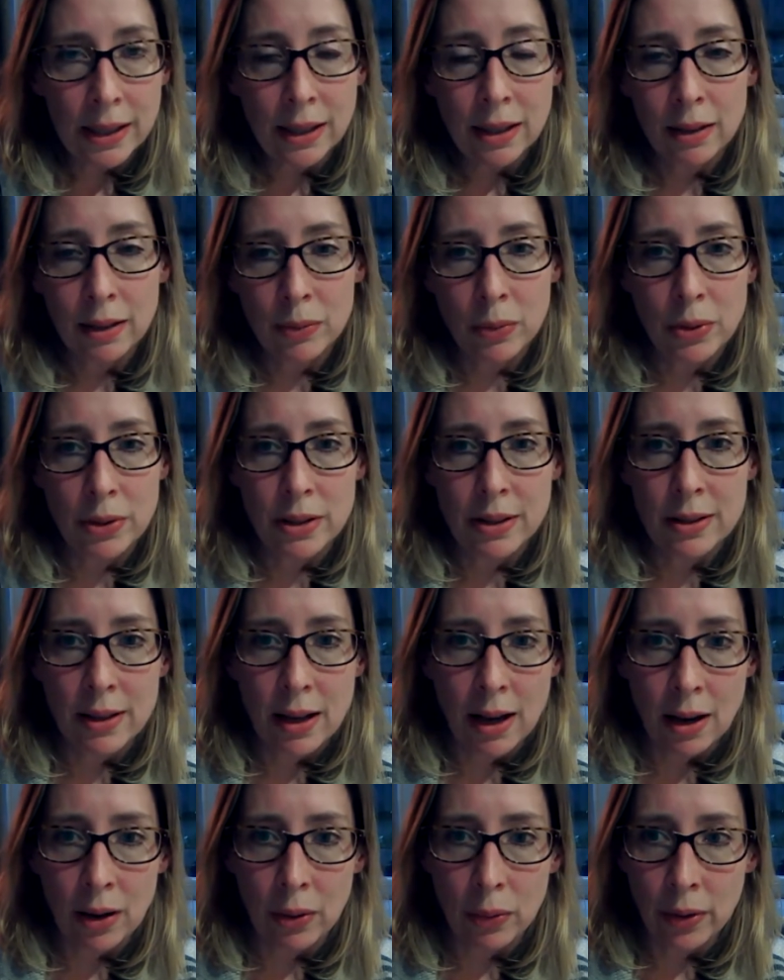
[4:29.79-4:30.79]
what is
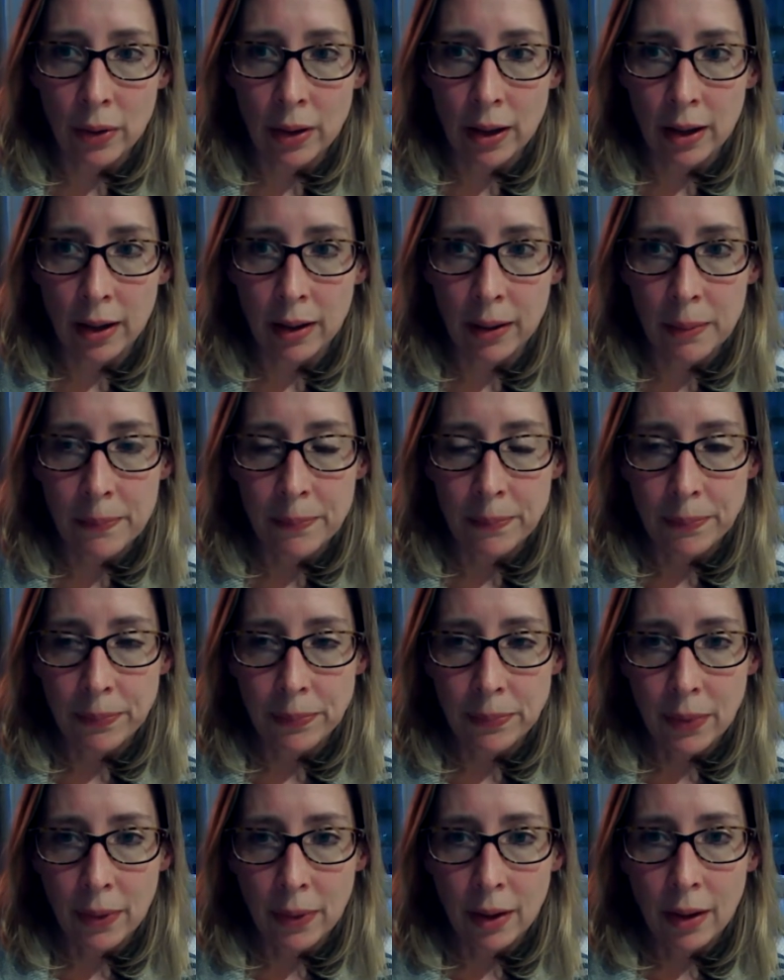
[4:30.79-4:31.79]
out there.
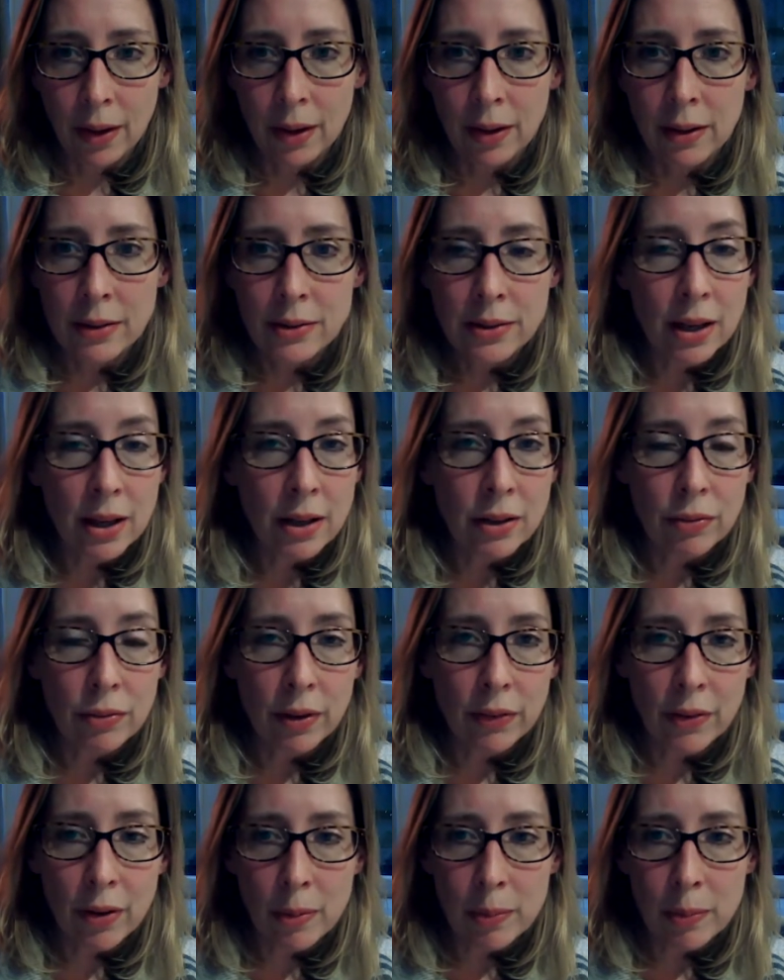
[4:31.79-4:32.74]
Take, for example,